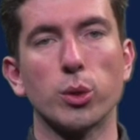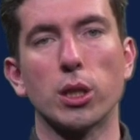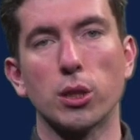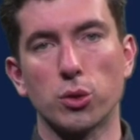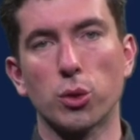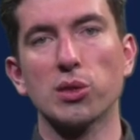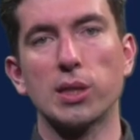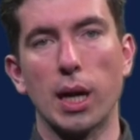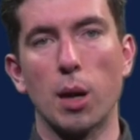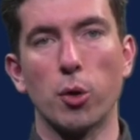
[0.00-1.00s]
with a controlled
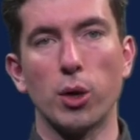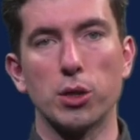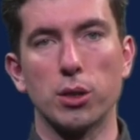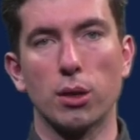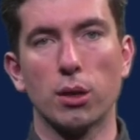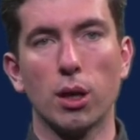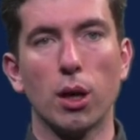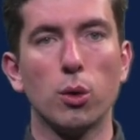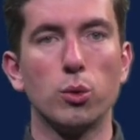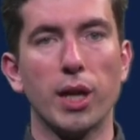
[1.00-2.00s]
Z operation,
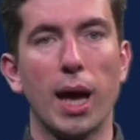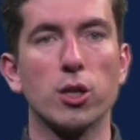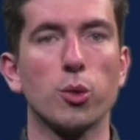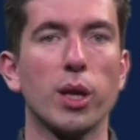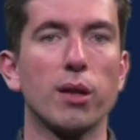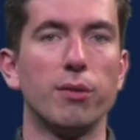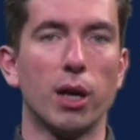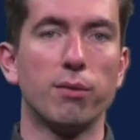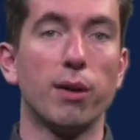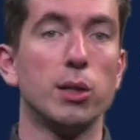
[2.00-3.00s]
whose action we can
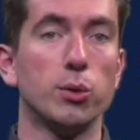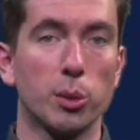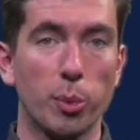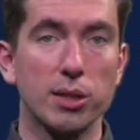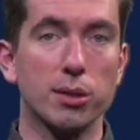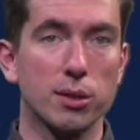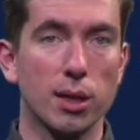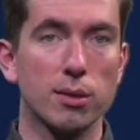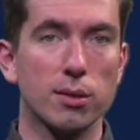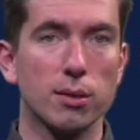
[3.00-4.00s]
verify using basis
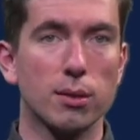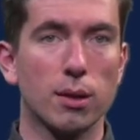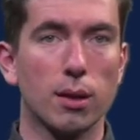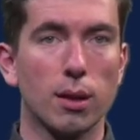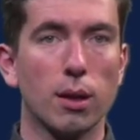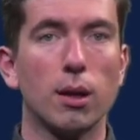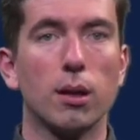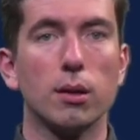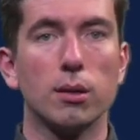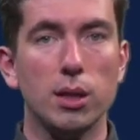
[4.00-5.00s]
states.
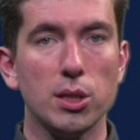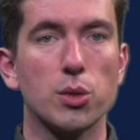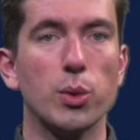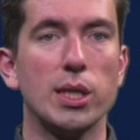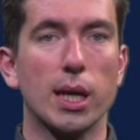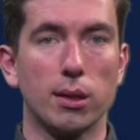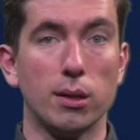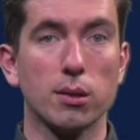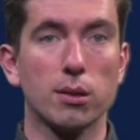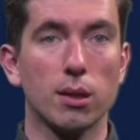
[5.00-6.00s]
These three
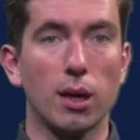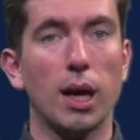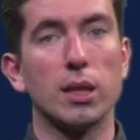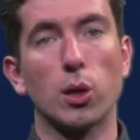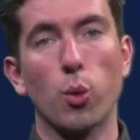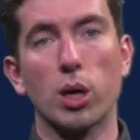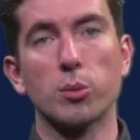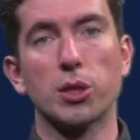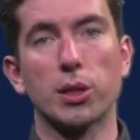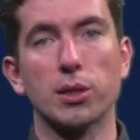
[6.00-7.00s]
techniques, and the quantum
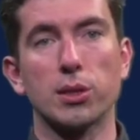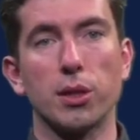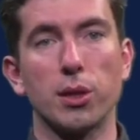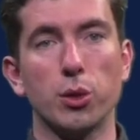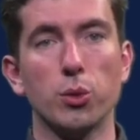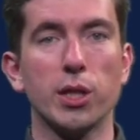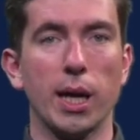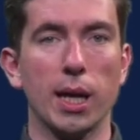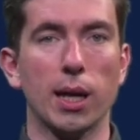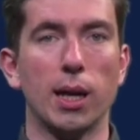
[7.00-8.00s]
circuits that they're used
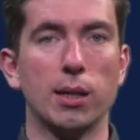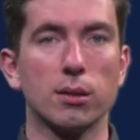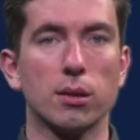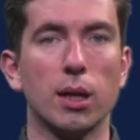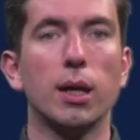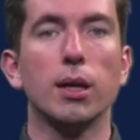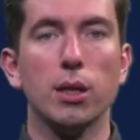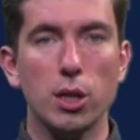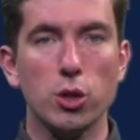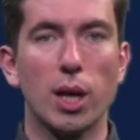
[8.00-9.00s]
to analyze,
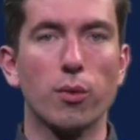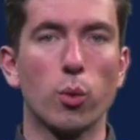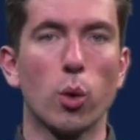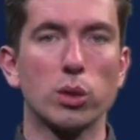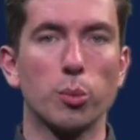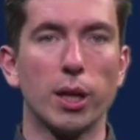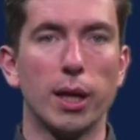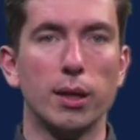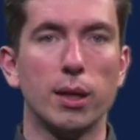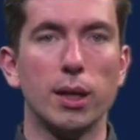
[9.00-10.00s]
each have a role to
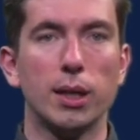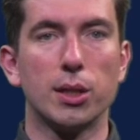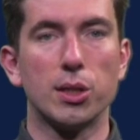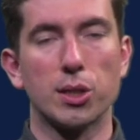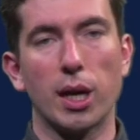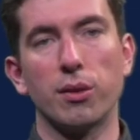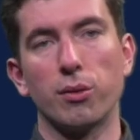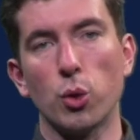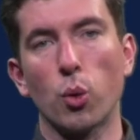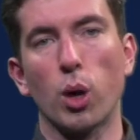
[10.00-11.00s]
play in the design of
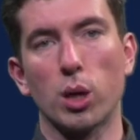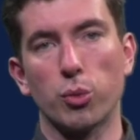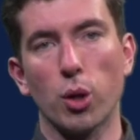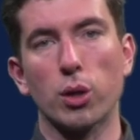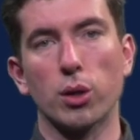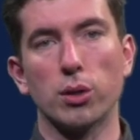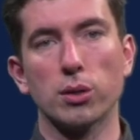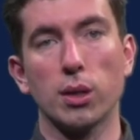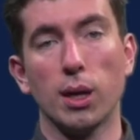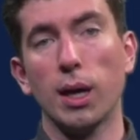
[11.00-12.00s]
new quantum
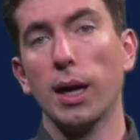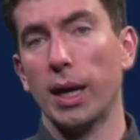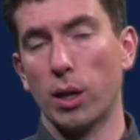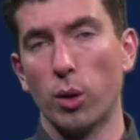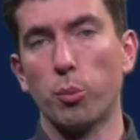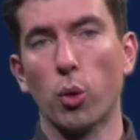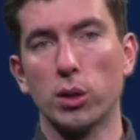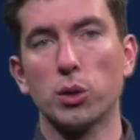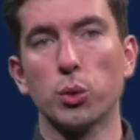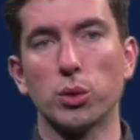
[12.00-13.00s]
protocols and are
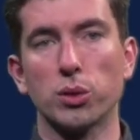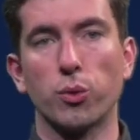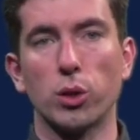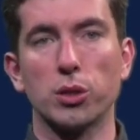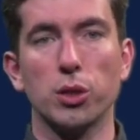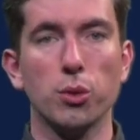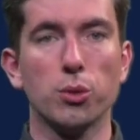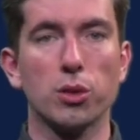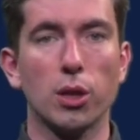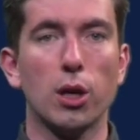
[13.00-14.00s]
important tools for us to
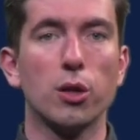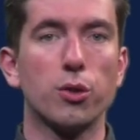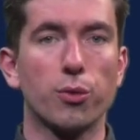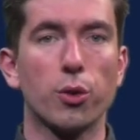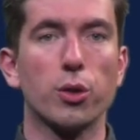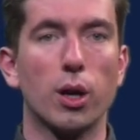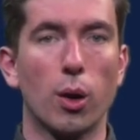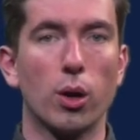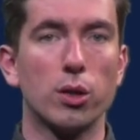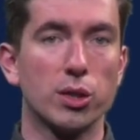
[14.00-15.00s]
use to further
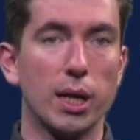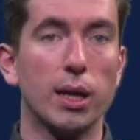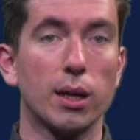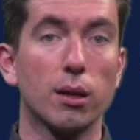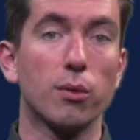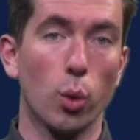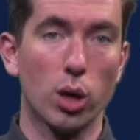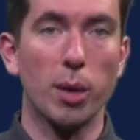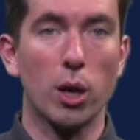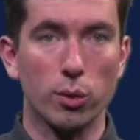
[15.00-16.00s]
our understanding of
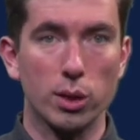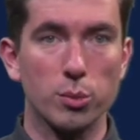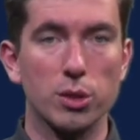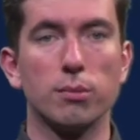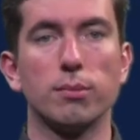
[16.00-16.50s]
quantum algorithms.